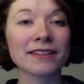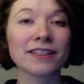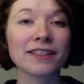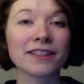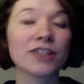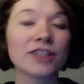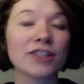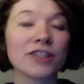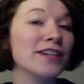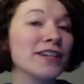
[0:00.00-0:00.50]

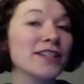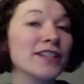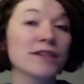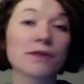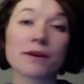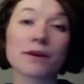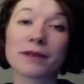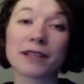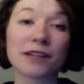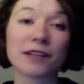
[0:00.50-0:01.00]
that changed the
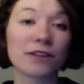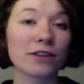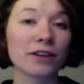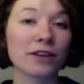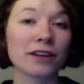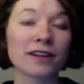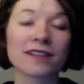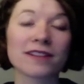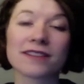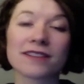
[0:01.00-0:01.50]
way we did
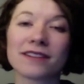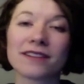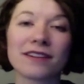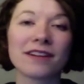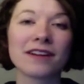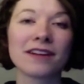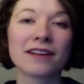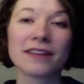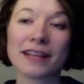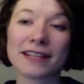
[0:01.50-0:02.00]
things.
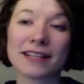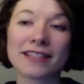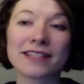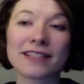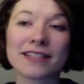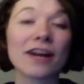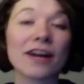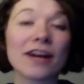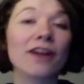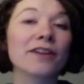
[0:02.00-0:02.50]
That's
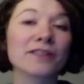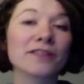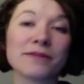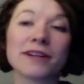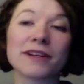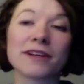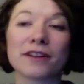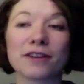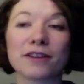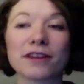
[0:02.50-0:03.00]
the
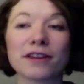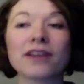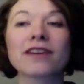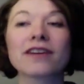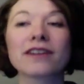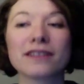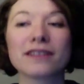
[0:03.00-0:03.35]
ultimate, I think.